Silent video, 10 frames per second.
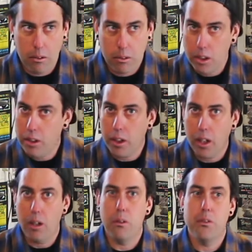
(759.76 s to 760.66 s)
cleared the
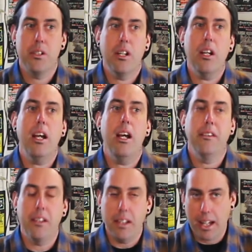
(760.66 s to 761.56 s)
codes, and
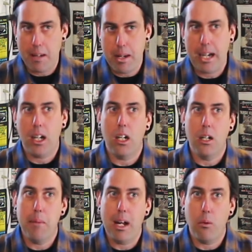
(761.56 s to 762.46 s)
then they came back on in
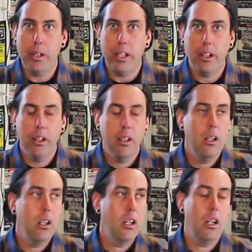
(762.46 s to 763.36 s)
about a week.
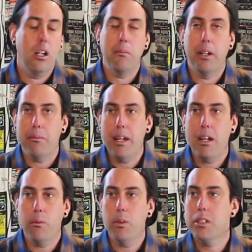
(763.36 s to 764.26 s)
I'm like,
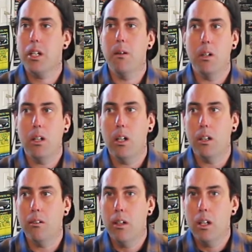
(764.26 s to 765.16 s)
man, what's going on?
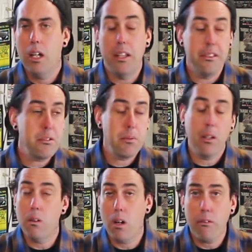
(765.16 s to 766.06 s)
And this has been
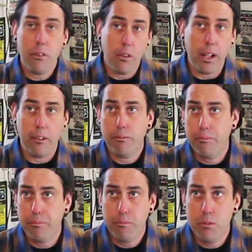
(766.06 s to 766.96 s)
going on for like
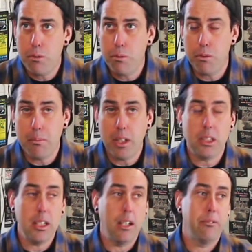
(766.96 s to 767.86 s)
2 or 3
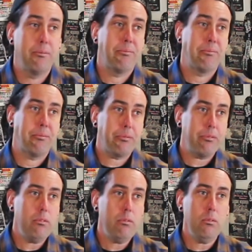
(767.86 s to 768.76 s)
months now.
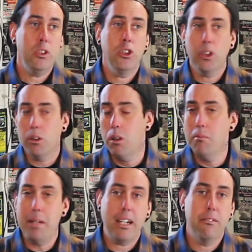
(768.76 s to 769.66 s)
So going
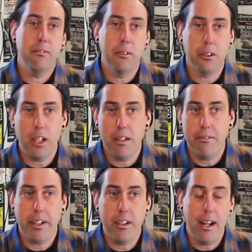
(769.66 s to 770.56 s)
back and forth, trying to
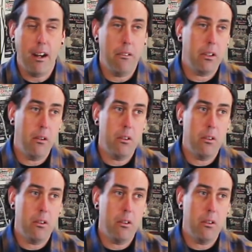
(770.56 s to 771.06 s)
figure it out,